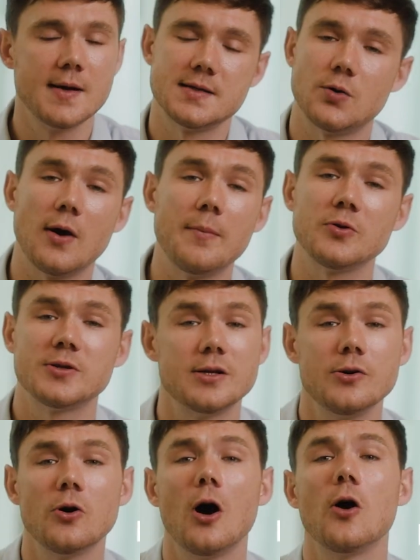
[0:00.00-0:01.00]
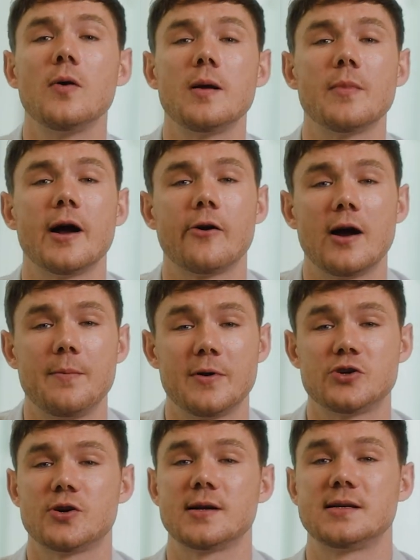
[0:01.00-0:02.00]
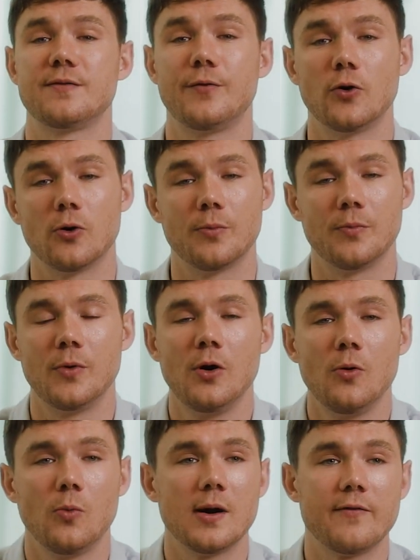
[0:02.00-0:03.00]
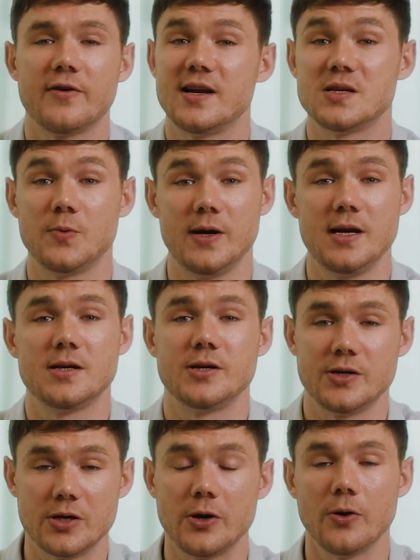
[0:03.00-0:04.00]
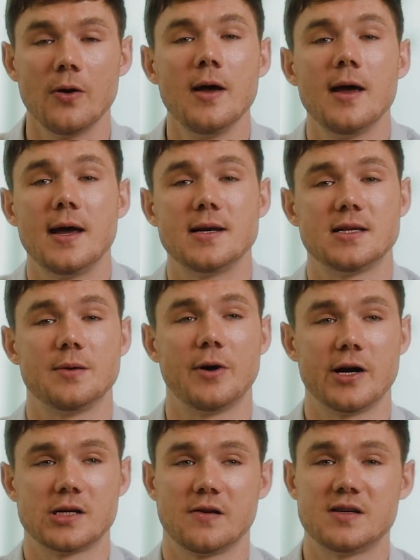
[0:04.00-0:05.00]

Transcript: So we're able to not only migrate but transform whatever it is we need to do into the Microsoft